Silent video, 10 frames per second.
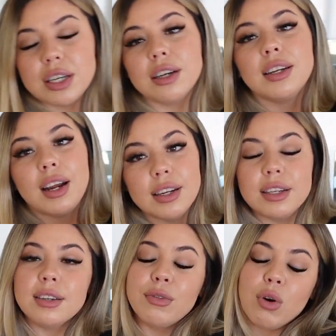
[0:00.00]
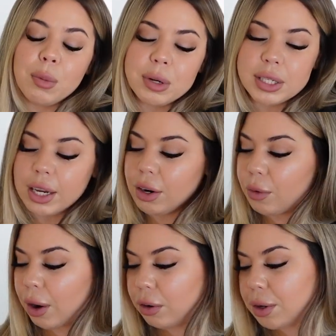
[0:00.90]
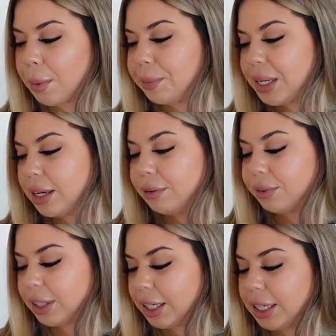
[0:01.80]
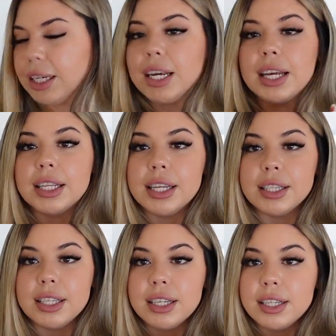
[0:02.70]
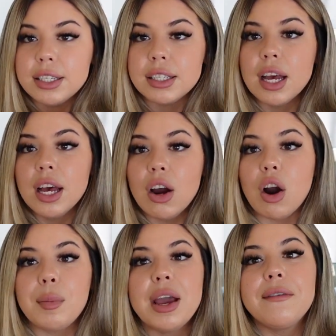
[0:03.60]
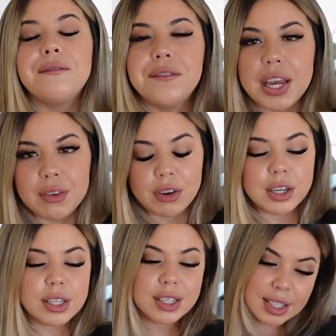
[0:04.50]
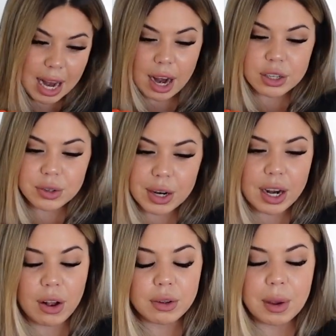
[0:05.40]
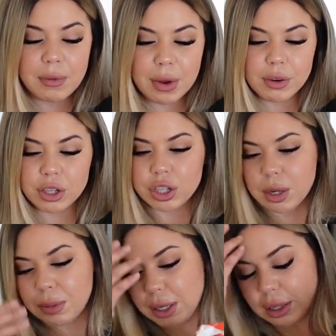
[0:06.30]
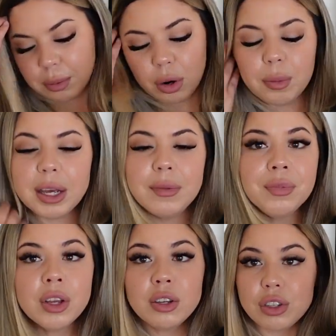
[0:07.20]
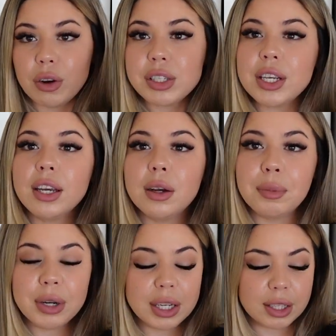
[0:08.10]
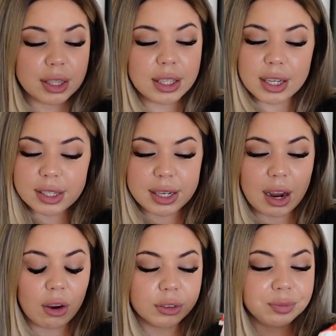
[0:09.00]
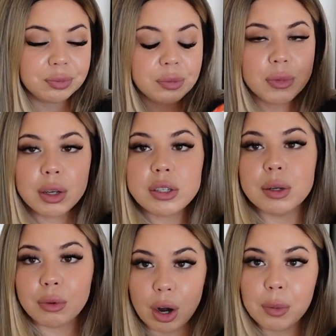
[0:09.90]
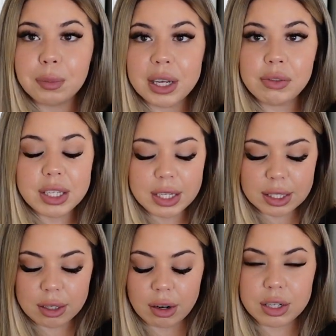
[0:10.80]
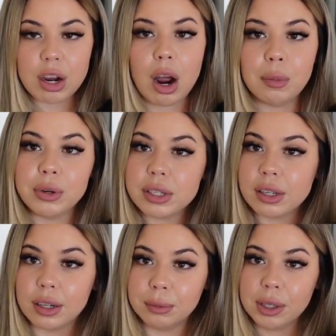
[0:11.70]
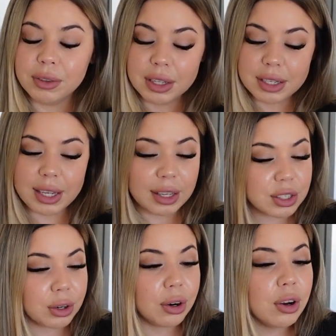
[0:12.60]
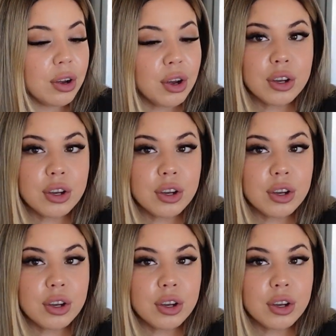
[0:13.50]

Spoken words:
94% ground beef, lean, and then these are my favorite snacks right now, my favorite chips at the moment. So I was thinking of putting these down, some ground beef seasoned on top with some of this queso,